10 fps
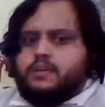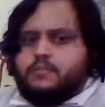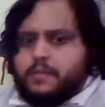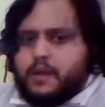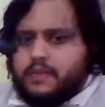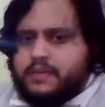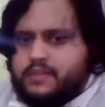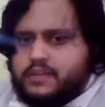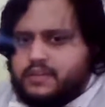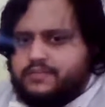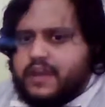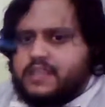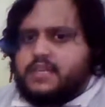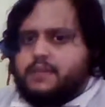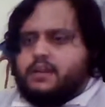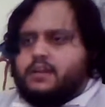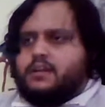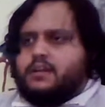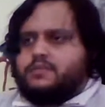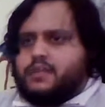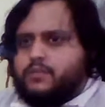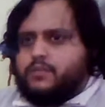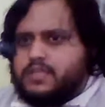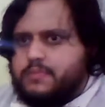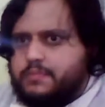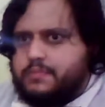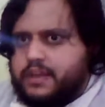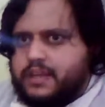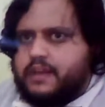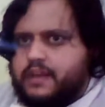My mom even advised that, but I didn't understand what she meant by that.